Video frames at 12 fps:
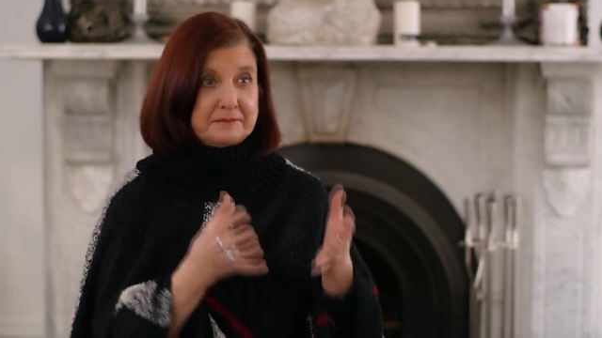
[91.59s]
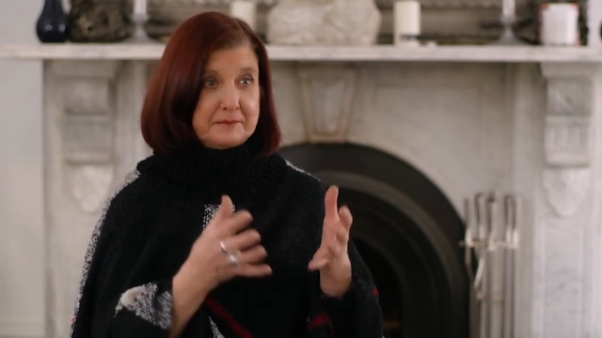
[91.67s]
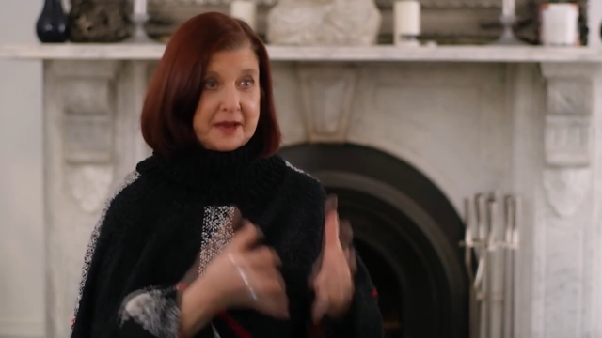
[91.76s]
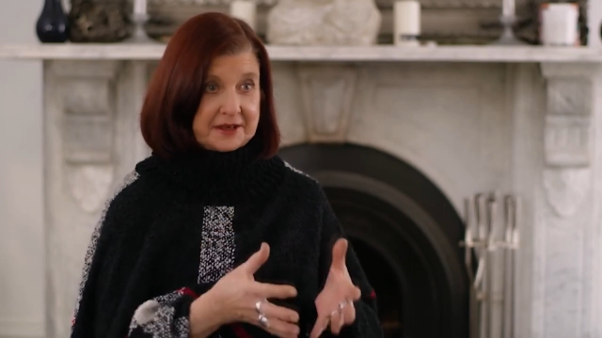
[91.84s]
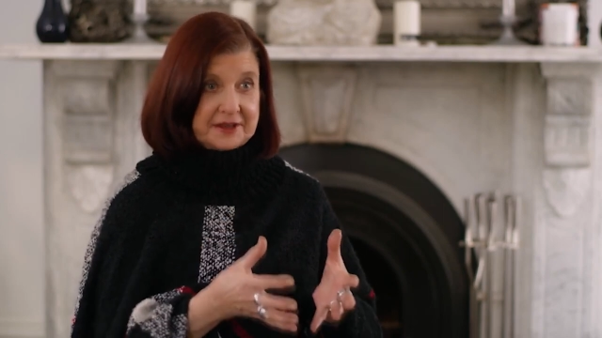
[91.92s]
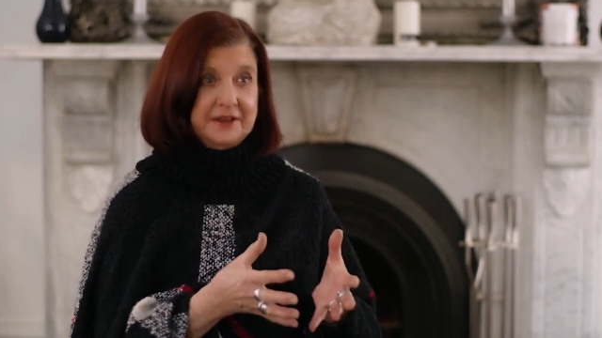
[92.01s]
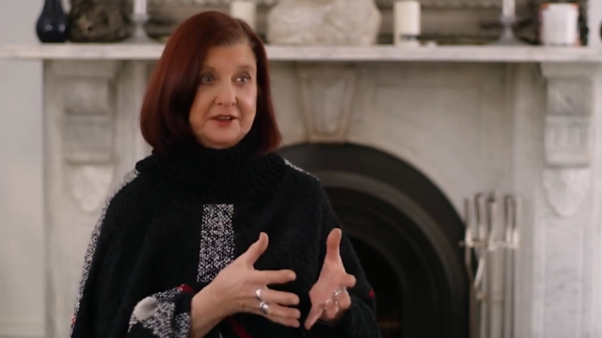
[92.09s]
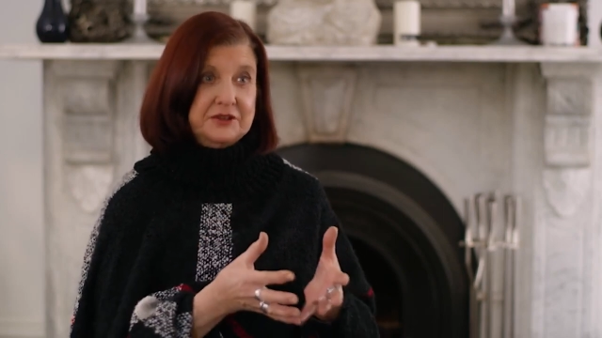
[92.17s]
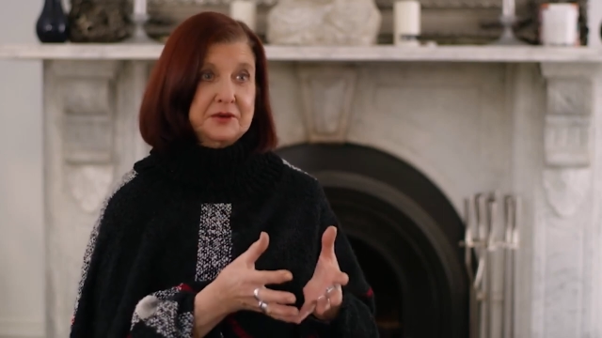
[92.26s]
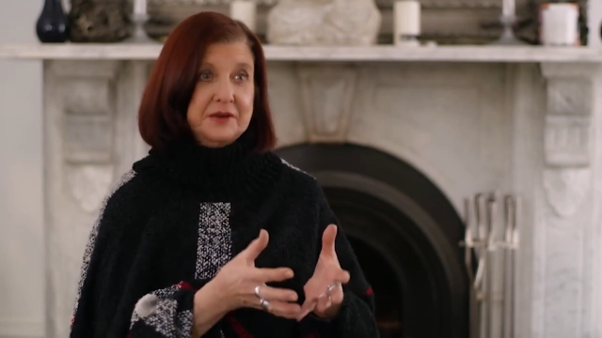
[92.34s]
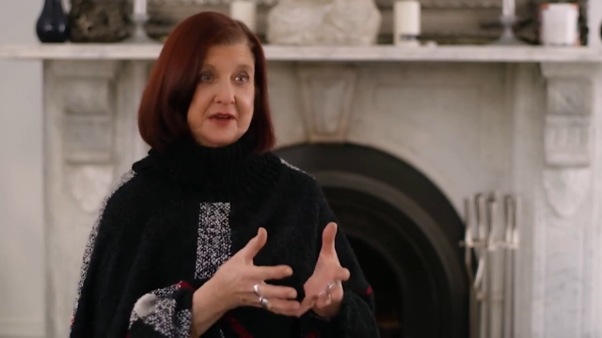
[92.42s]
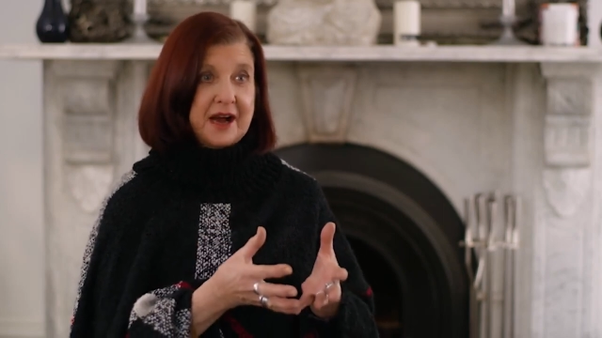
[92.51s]
make it
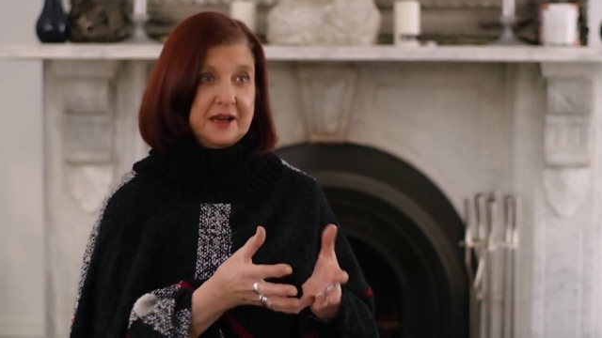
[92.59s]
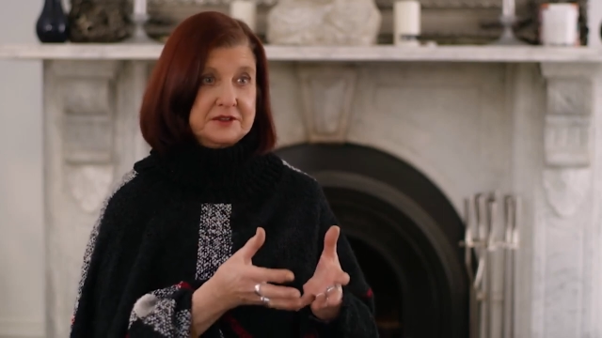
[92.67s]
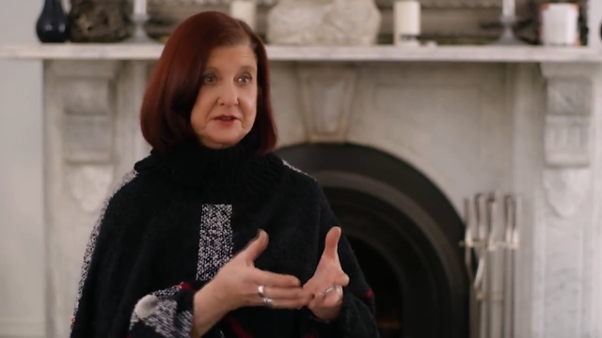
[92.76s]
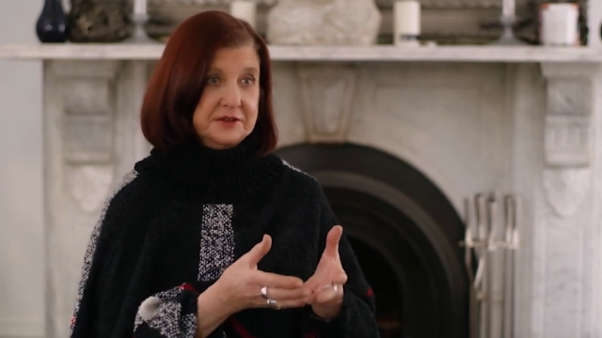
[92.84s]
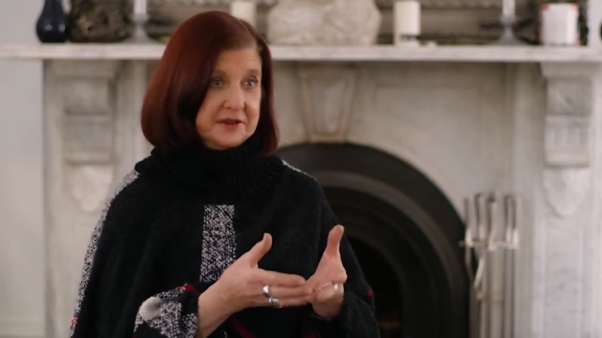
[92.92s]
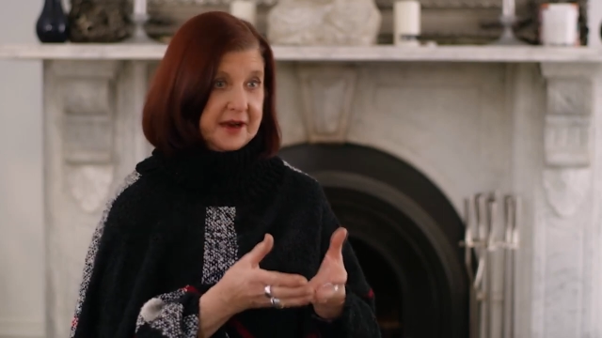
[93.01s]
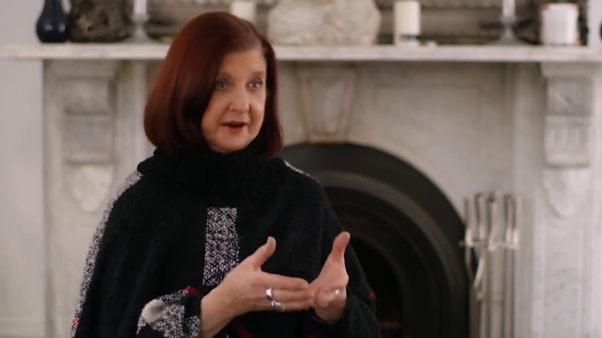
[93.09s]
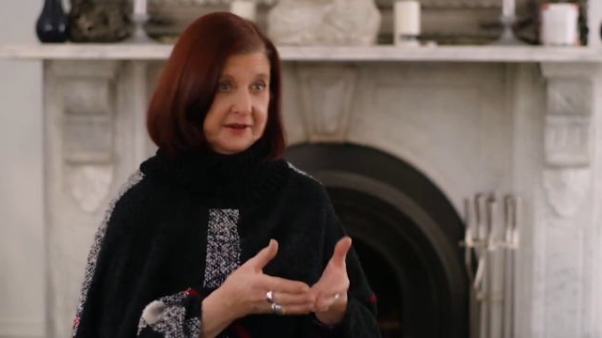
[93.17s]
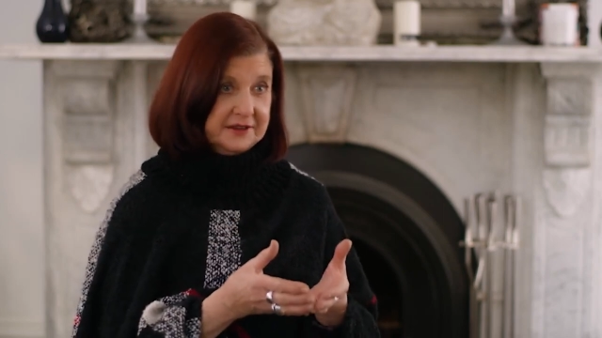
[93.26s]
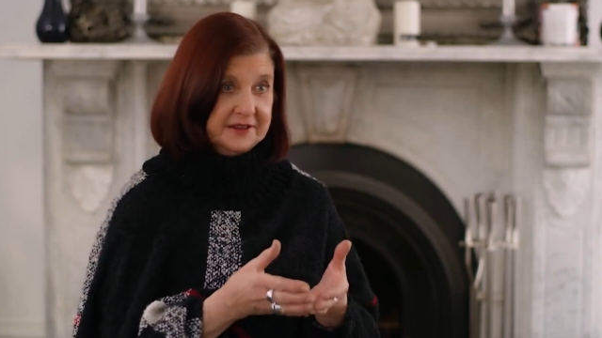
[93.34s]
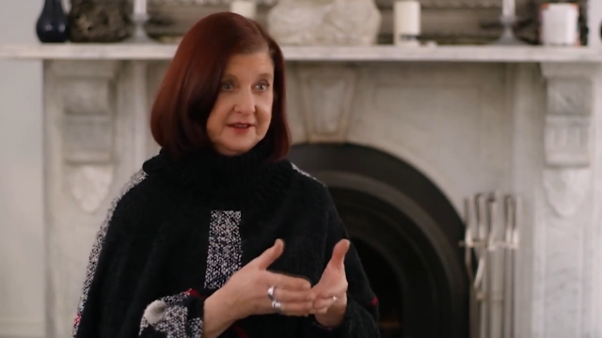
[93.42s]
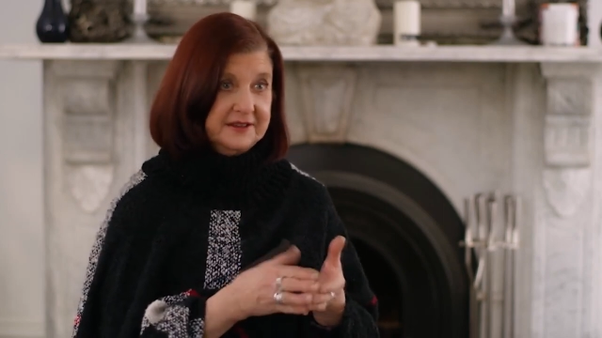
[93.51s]
into a cartoon
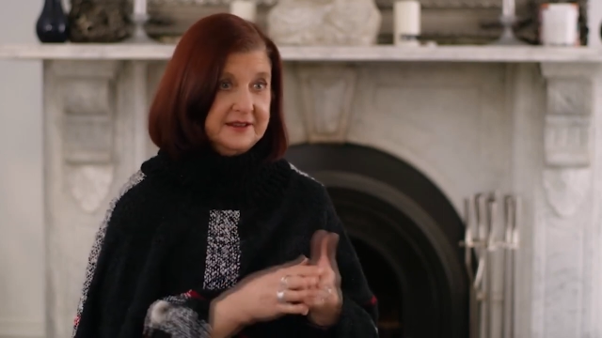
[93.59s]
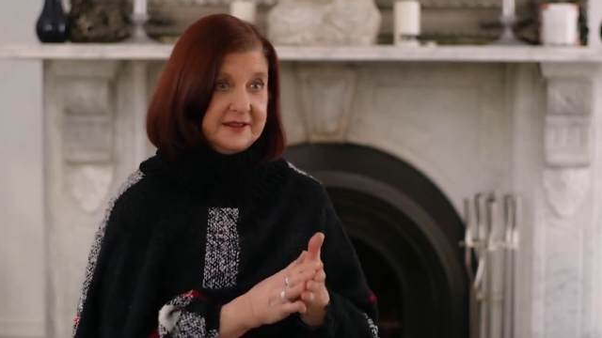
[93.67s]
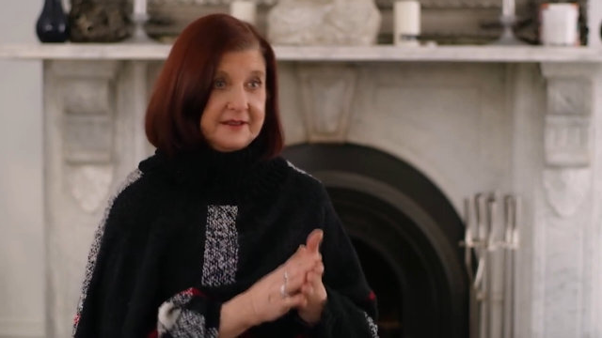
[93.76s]
character